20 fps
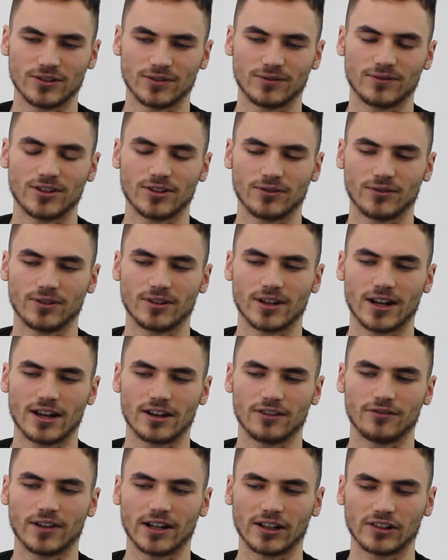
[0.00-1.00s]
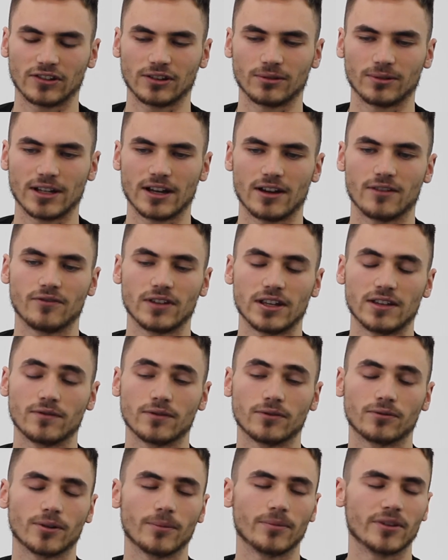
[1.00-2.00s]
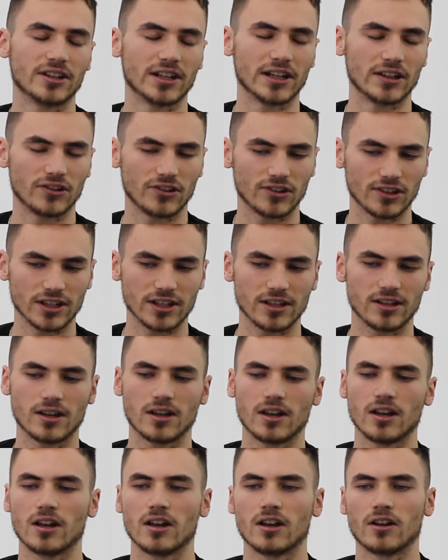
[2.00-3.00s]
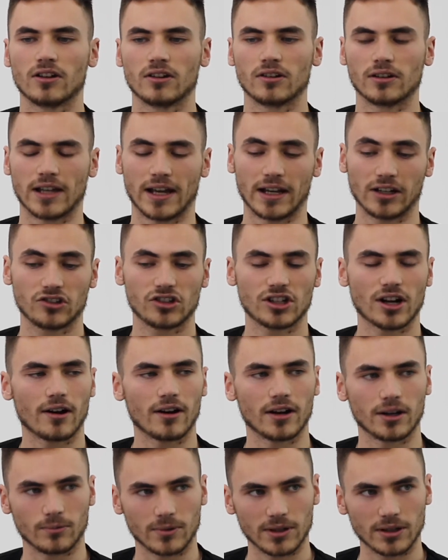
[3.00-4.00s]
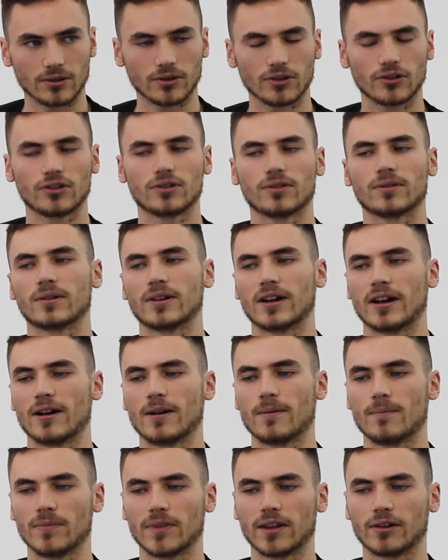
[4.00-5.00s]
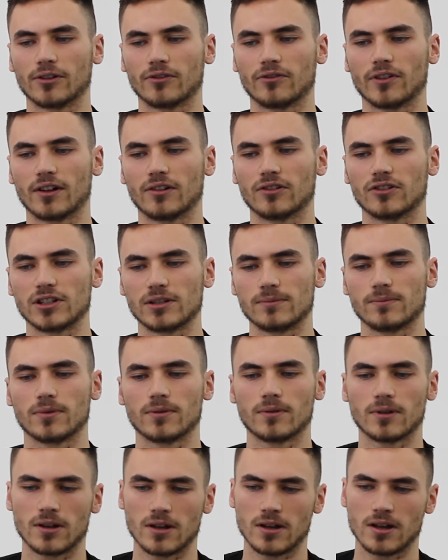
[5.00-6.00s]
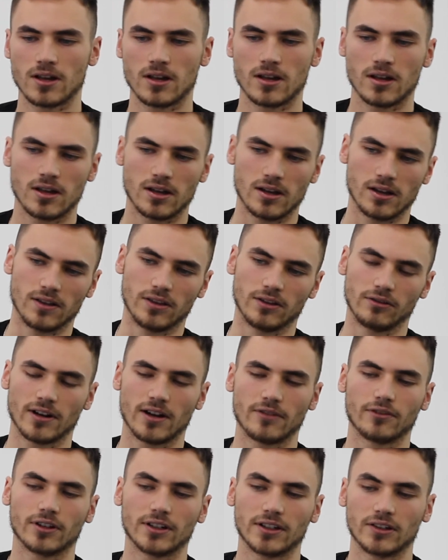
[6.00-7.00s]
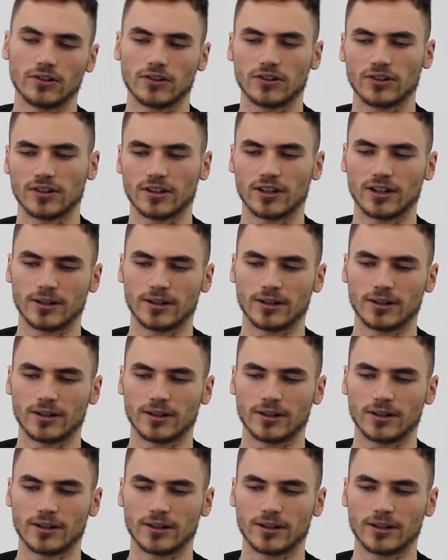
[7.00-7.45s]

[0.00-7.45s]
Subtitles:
of different artifacts that we have even from the Dead Sea, like chariot wheels that were found deep in the ravines.